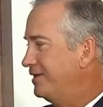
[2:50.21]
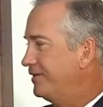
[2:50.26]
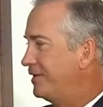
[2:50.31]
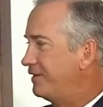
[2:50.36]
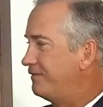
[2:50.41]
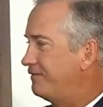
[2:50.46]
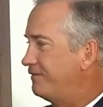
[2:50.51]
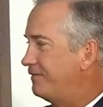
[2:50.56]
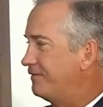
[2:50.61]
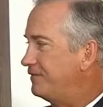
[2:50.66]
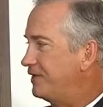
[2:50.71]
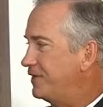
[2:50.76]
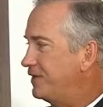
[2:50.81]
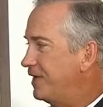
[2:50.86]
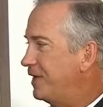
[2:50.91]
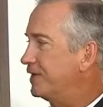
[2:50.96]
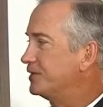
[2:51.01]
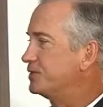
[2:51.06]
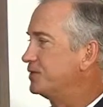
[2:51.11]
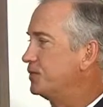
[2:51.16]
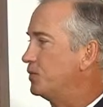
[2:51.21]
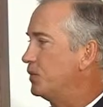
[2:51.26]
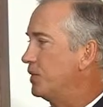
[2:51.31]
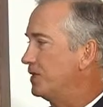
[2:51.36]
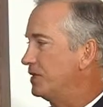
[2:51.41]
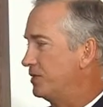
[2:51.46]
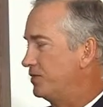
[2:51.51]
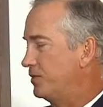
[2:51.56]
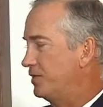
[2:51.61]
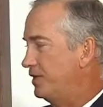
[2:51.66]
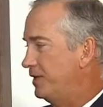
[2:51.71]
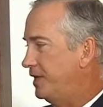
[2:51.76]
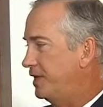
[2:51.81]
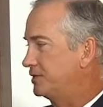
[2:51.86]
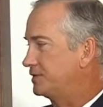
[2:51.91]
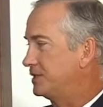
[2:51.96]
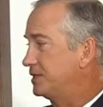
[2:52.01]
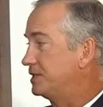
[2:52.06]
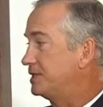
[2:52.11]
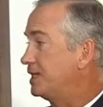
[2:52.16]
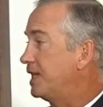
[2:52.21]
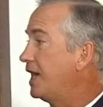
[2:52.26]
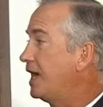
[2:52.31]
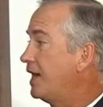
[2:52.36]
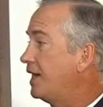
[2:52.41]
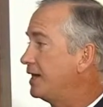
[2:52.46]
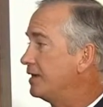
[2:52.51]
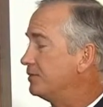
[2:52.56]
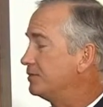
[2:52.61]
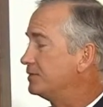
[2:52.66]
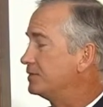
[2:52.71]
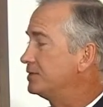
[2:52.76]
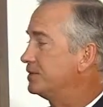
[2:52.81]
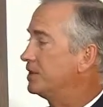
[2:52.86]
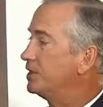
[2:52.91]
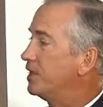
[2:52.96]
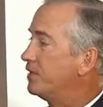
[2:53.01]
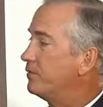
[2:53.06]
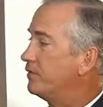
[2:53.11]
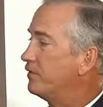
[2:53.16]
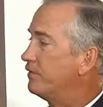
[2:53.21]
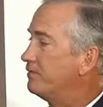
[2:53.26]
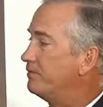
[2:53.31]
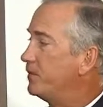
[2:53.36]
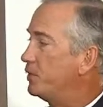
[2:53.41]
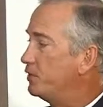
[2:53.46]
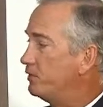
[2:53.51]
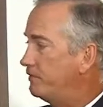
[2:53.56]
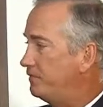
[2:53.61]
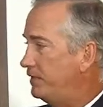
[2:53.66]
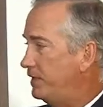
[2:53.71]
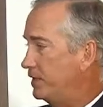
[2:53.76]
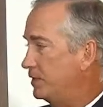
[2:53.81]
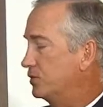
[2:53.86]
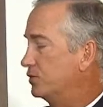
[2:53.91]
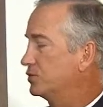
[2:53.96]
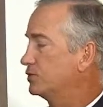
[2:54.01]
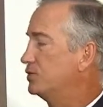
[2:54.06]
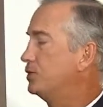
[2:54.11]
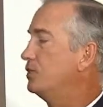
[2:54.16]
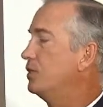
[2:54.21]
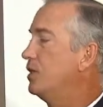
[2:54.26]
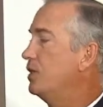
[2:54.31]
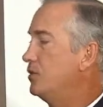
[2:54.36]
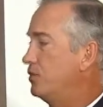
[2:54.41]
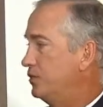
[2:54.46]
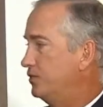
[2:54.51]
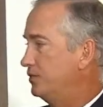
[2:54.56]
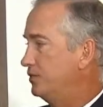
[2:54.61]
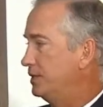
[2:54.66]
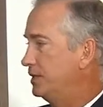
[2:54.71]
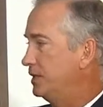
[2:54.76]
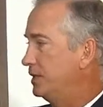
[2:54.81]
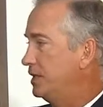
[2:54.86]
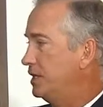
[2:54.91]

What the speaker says: that $50,000, $100,000 times the number of motor vehicles you own.